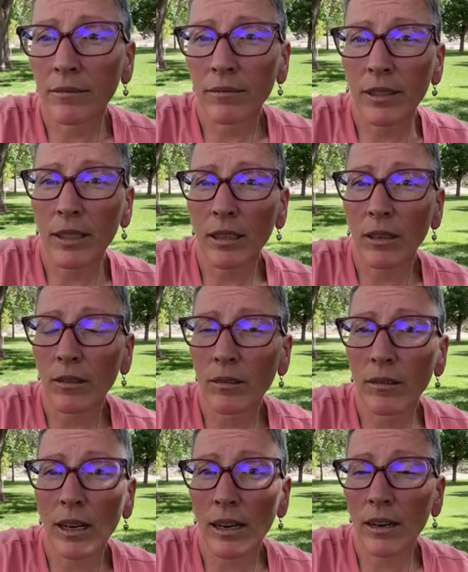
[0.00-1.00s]
so
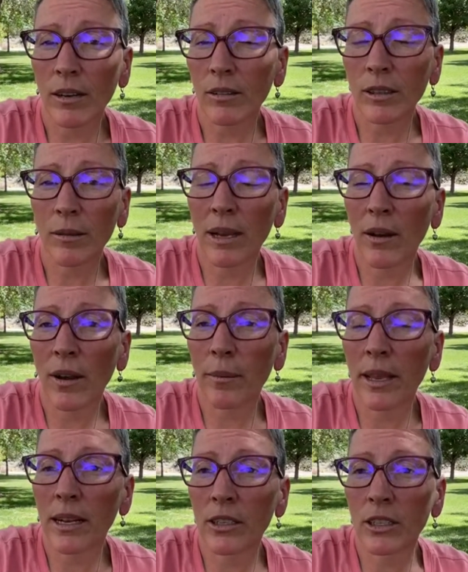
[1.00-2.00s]
I don't know, somehow I
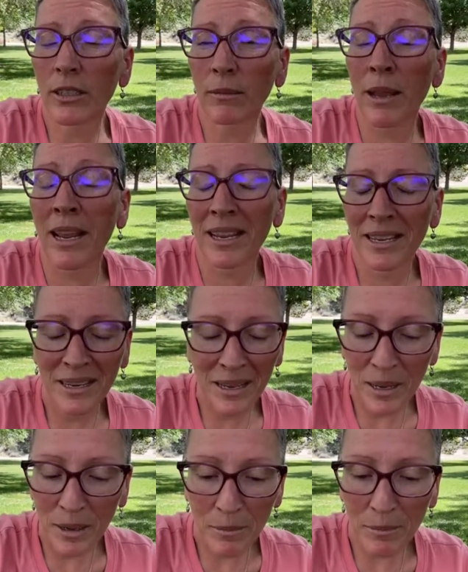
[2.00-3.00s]
managed to
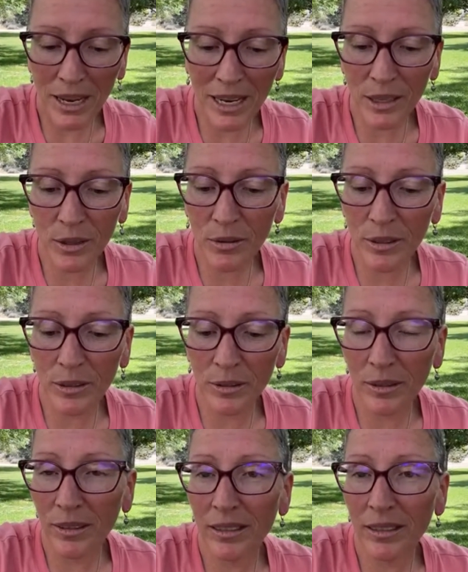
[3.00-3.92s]
make it through.